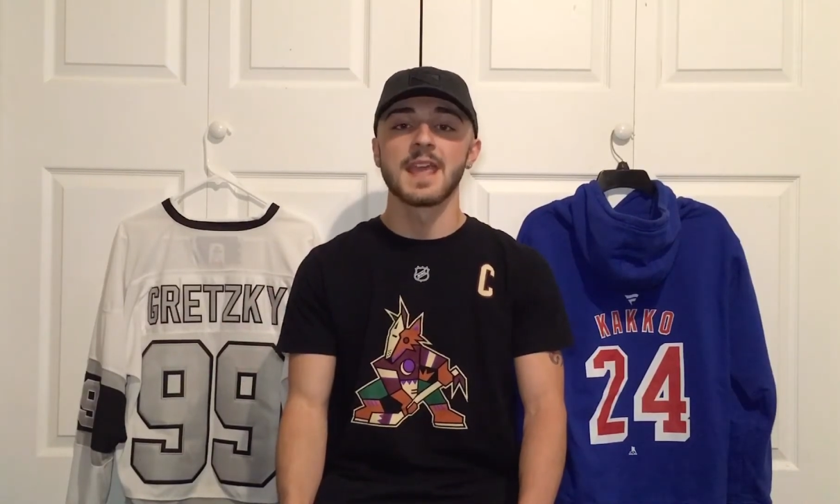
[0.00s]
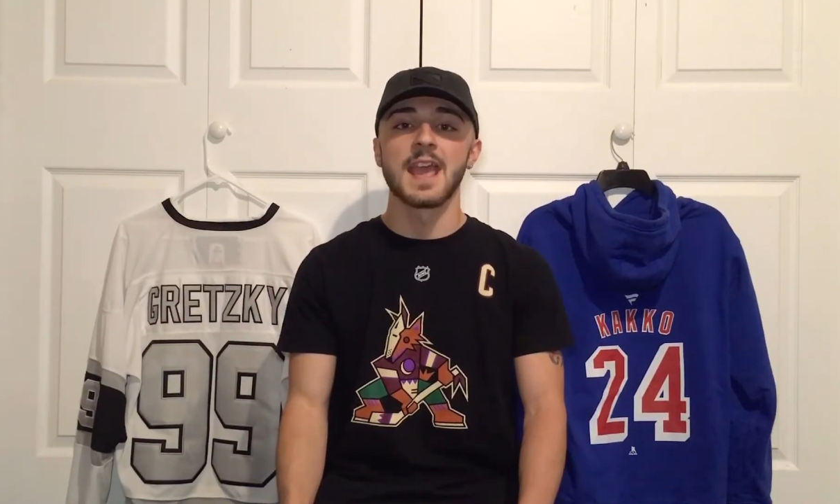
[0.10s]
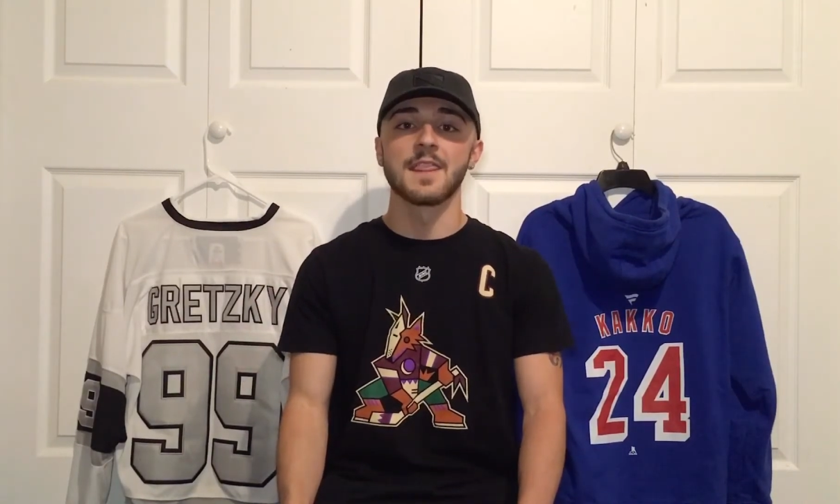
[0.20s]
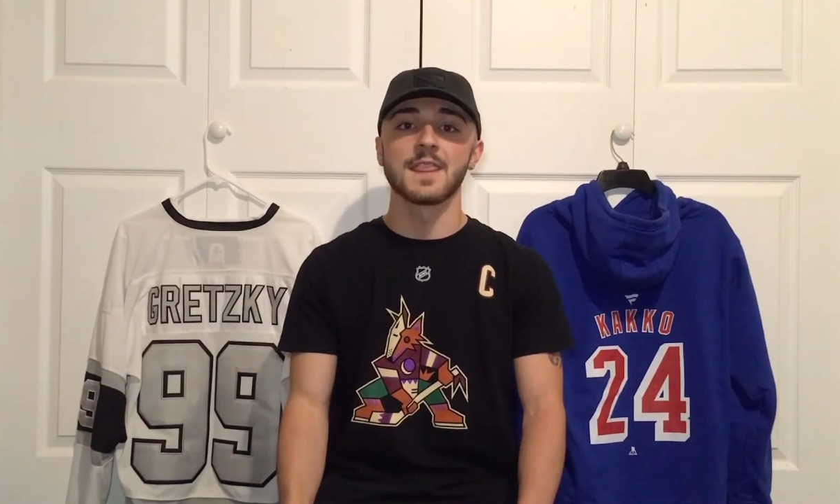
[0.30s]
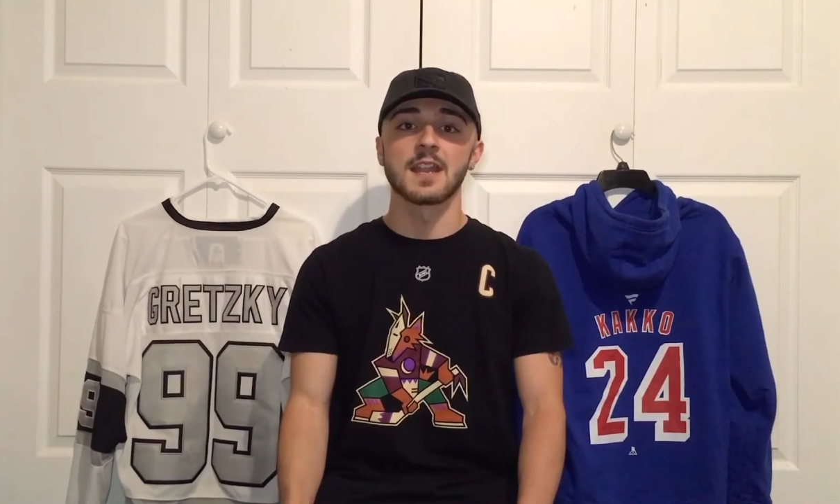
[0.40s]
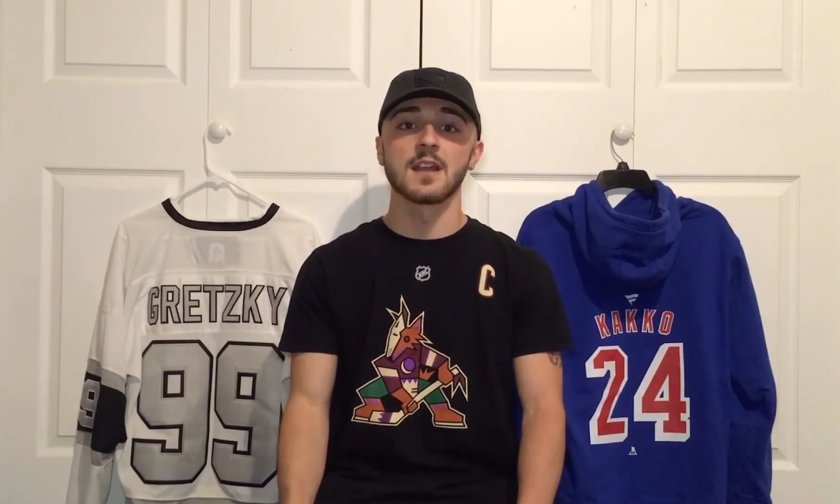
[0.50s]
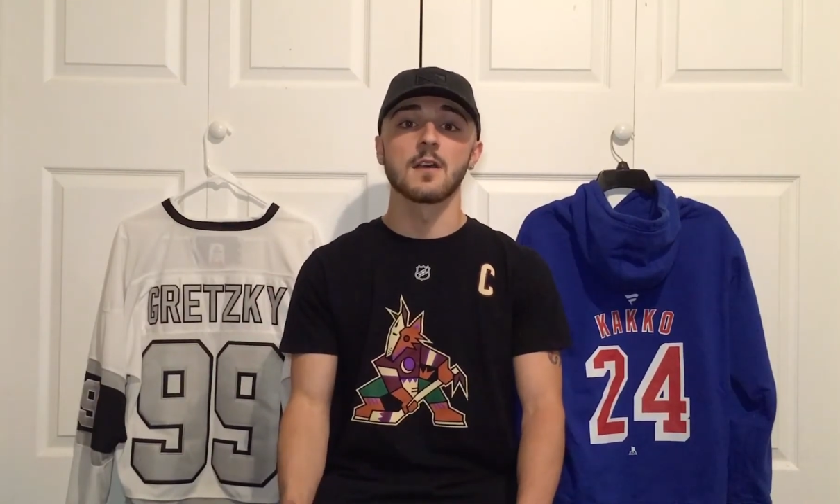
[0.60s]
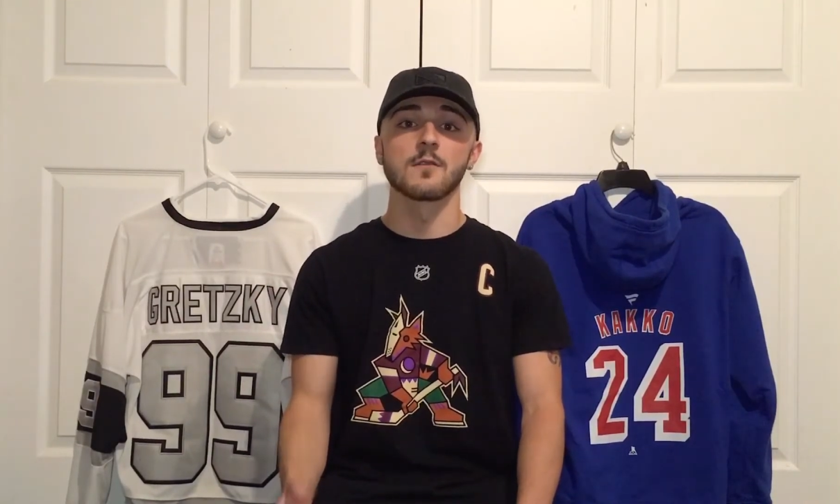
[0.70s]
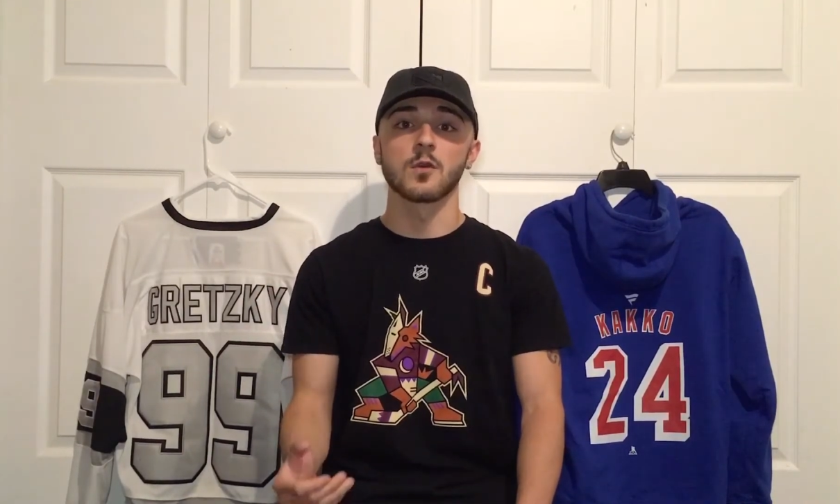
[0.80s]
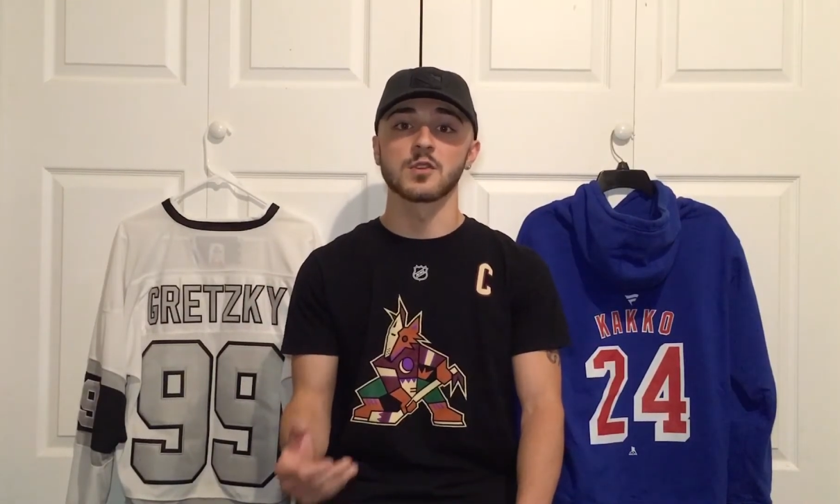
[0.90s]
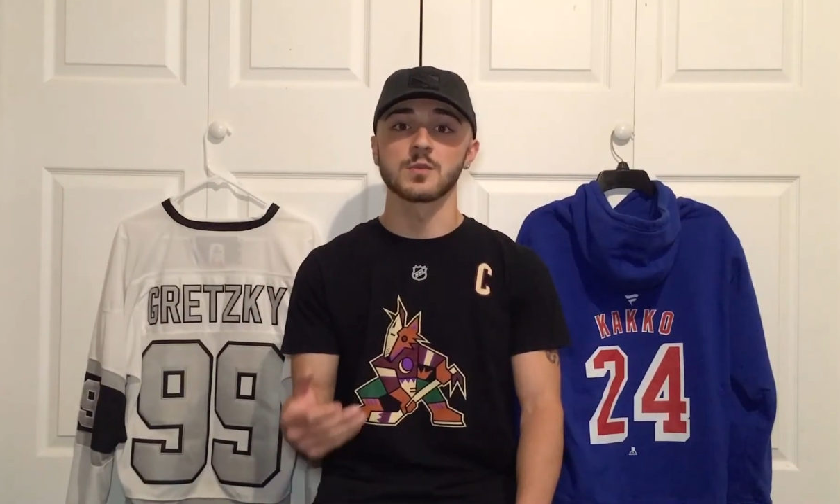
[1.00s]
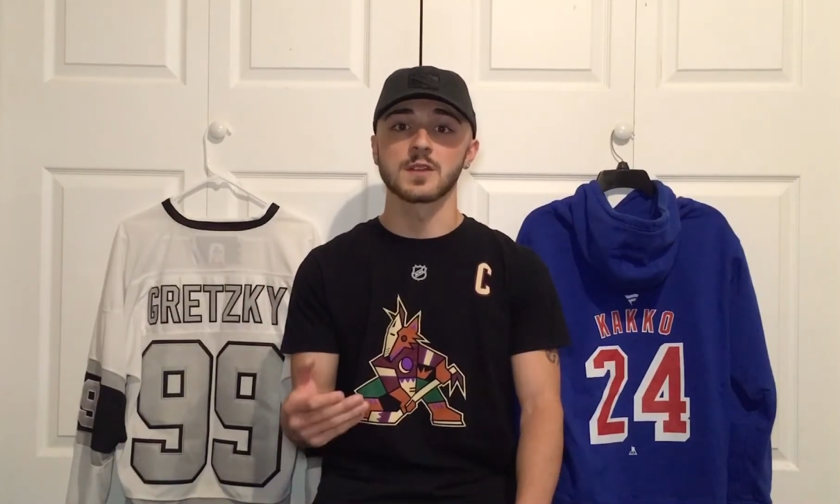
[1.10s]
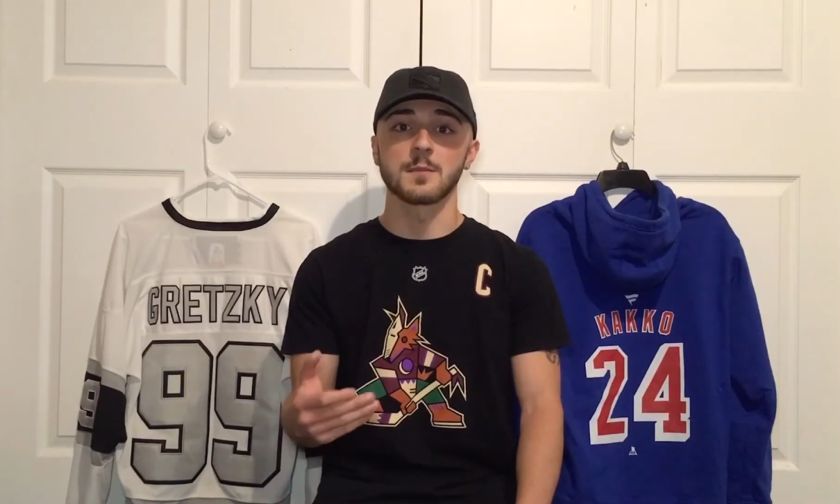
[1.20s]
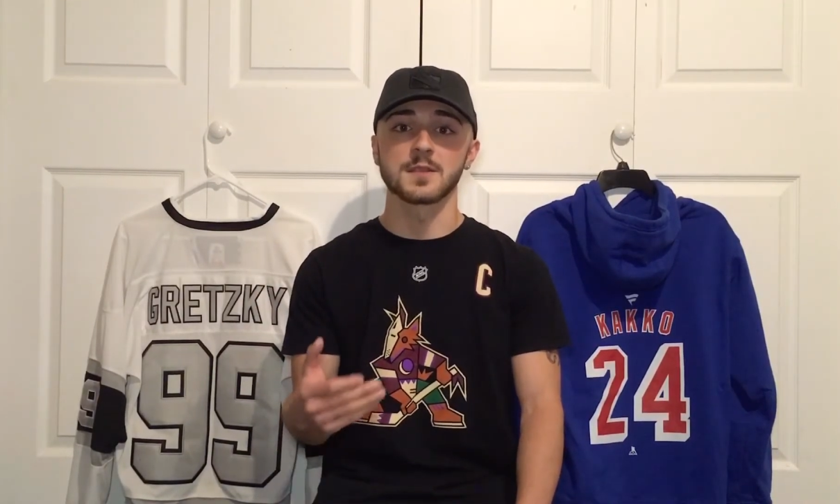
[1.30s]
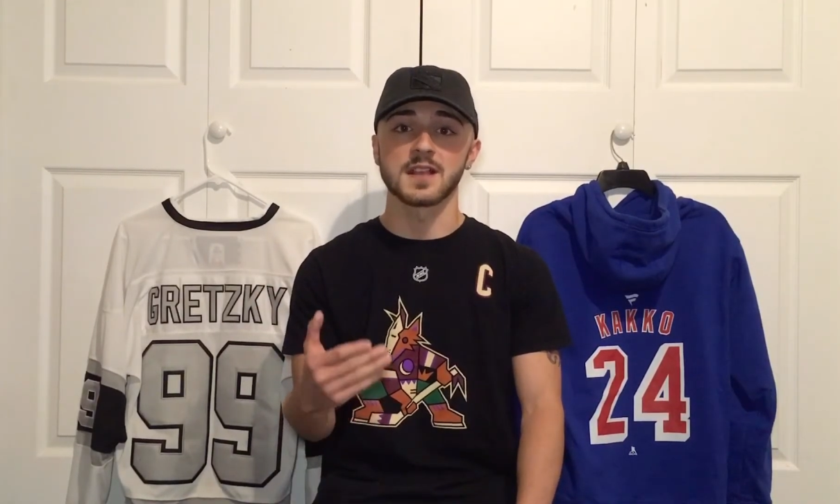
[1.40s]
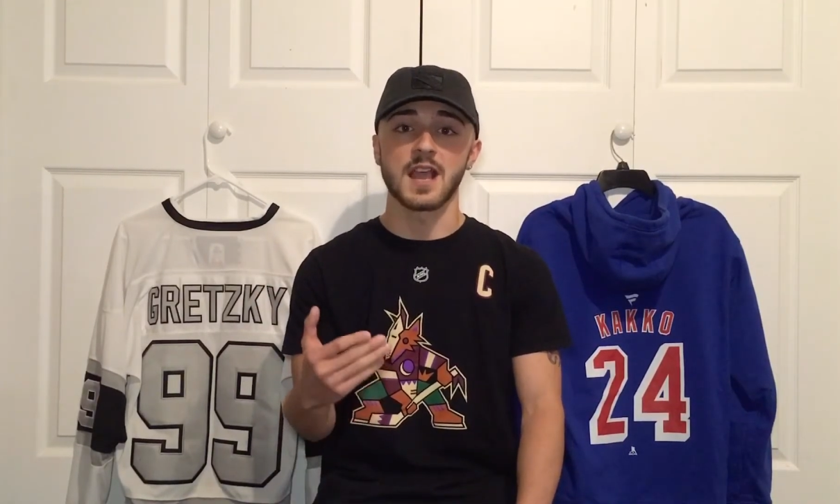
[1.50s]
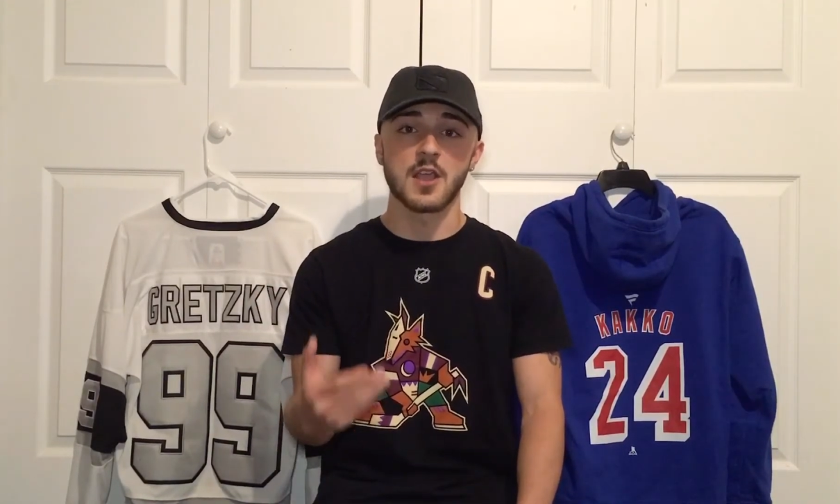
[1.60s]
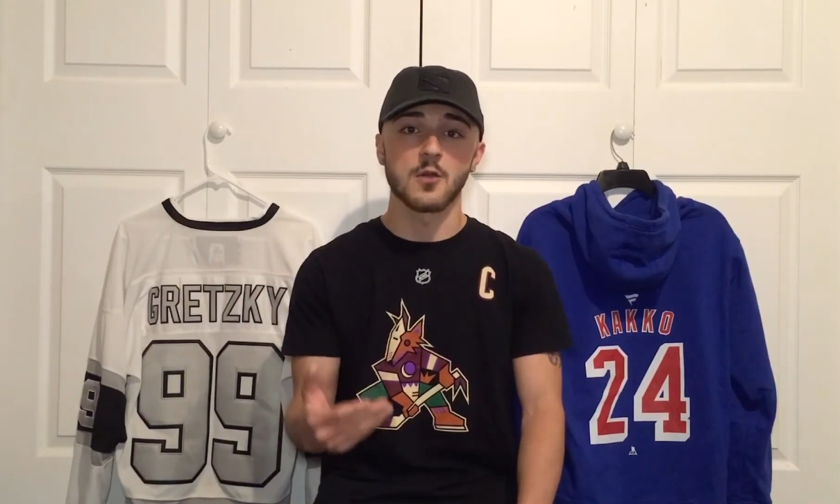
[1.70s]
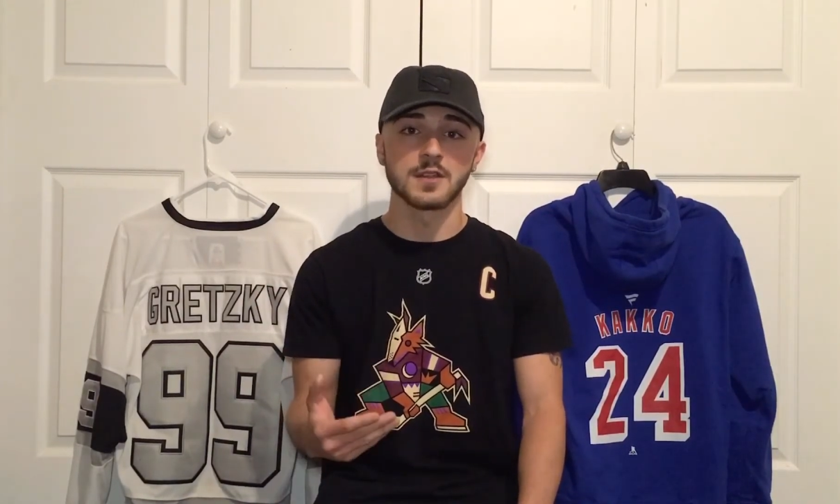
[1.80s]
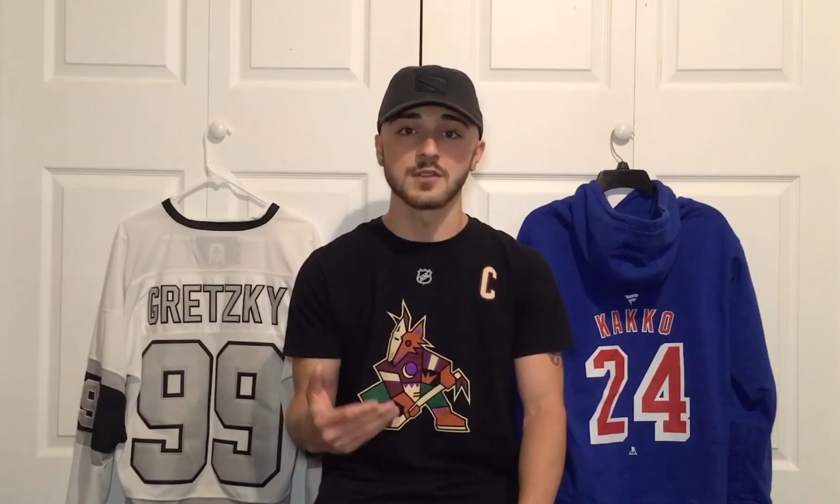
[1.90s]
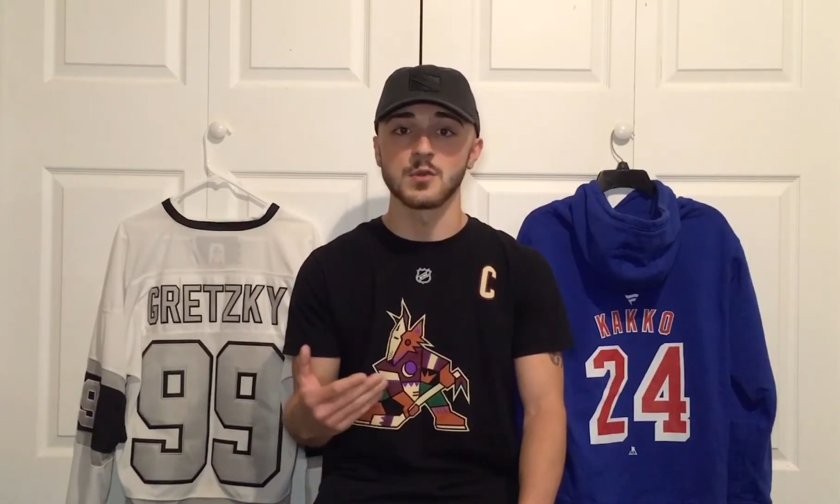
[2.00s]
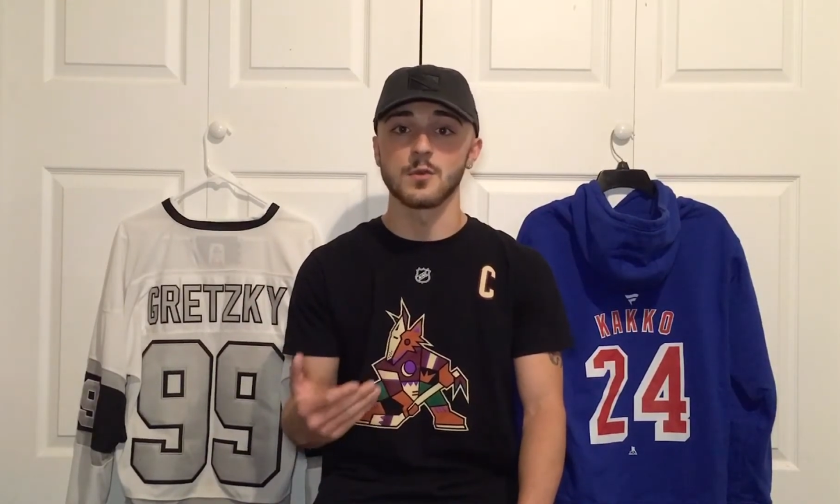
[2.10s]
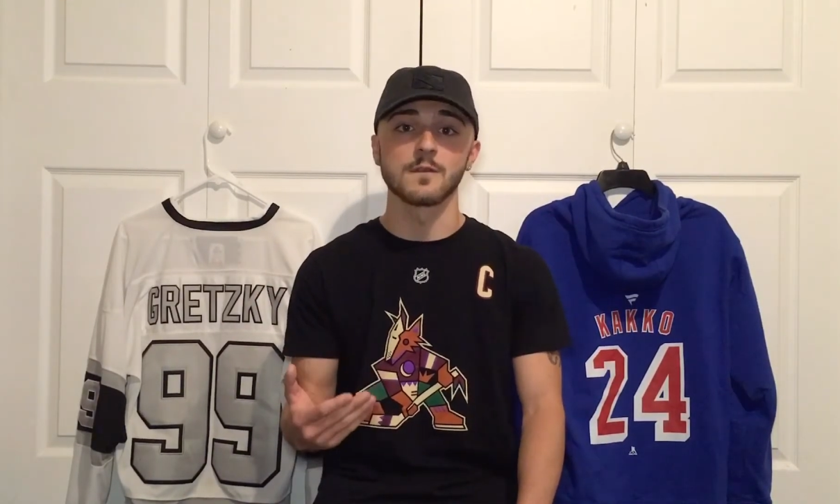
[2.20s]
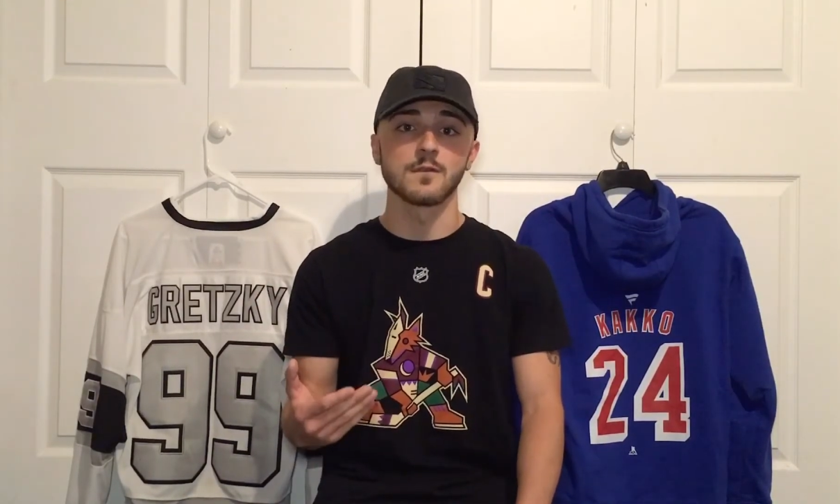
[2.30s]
And then, of course, when it comes to Coyotes, you